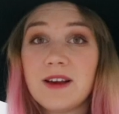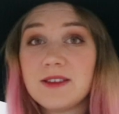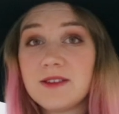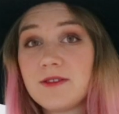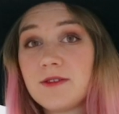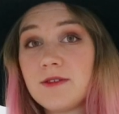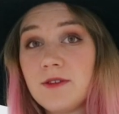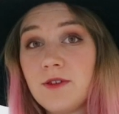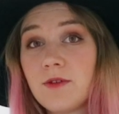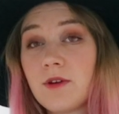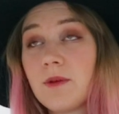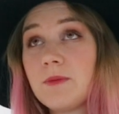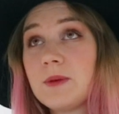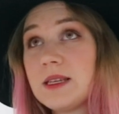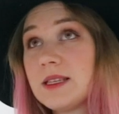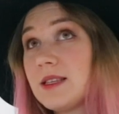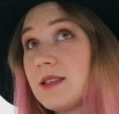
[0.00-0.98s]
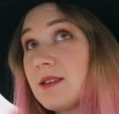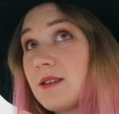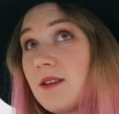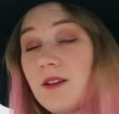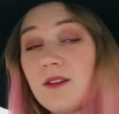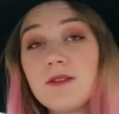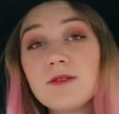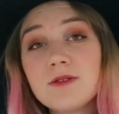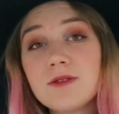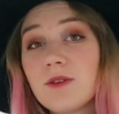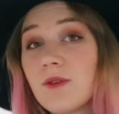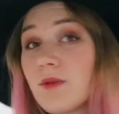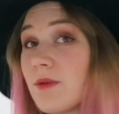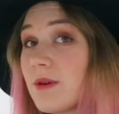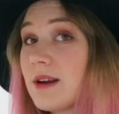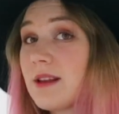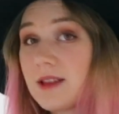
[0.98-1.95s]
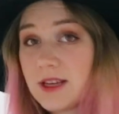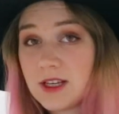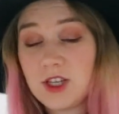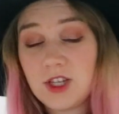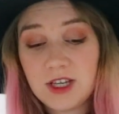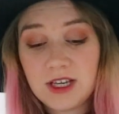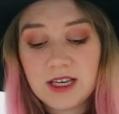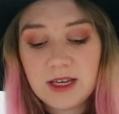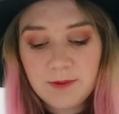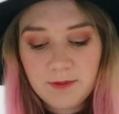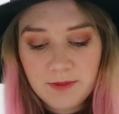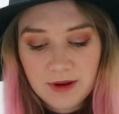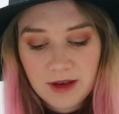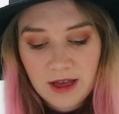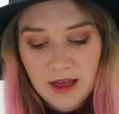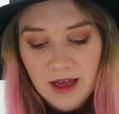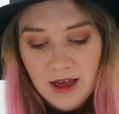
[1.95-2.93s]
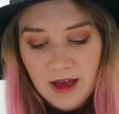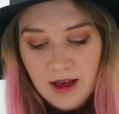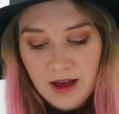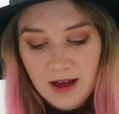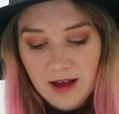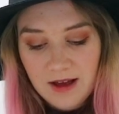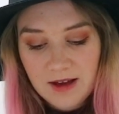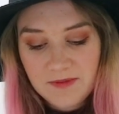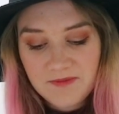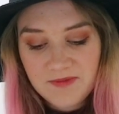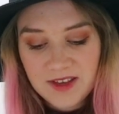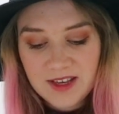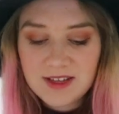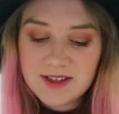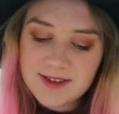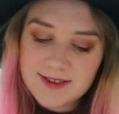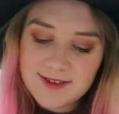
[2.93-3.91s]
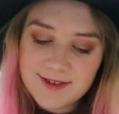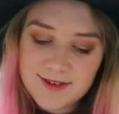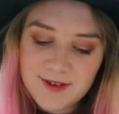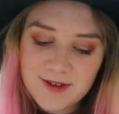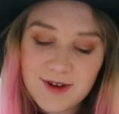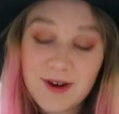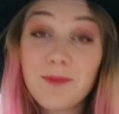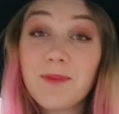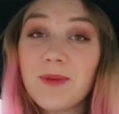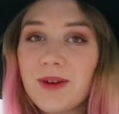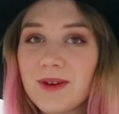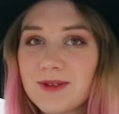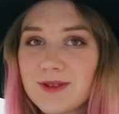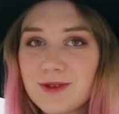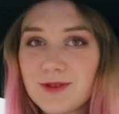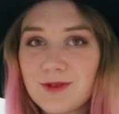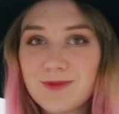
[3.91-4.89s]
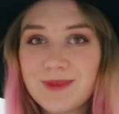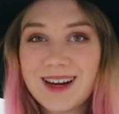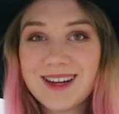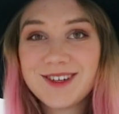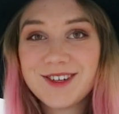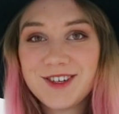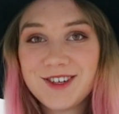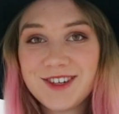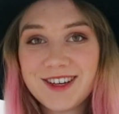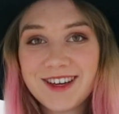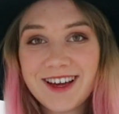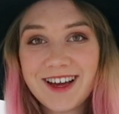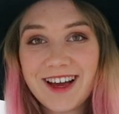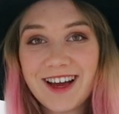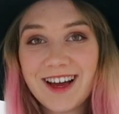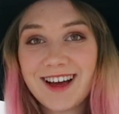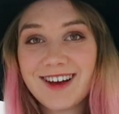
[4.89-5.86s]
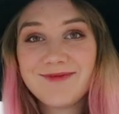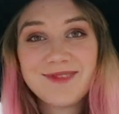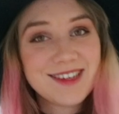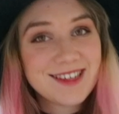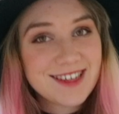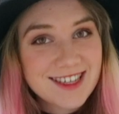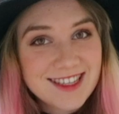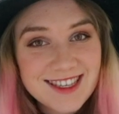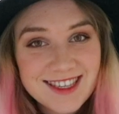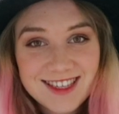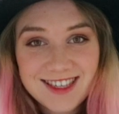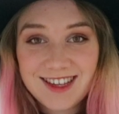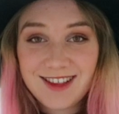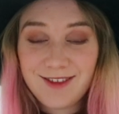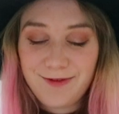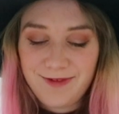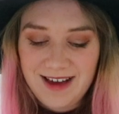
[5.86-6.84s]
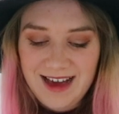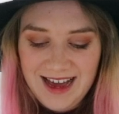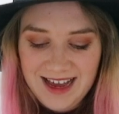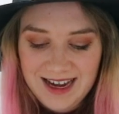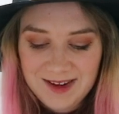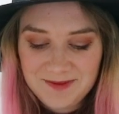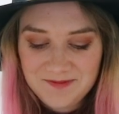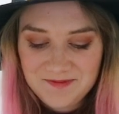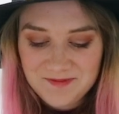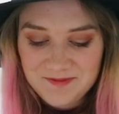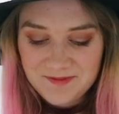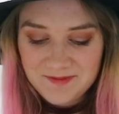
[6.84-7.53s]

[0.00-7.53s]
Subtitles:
Western Europe, this is also really cheap. Eastern Europe, not so much, but it's still fine.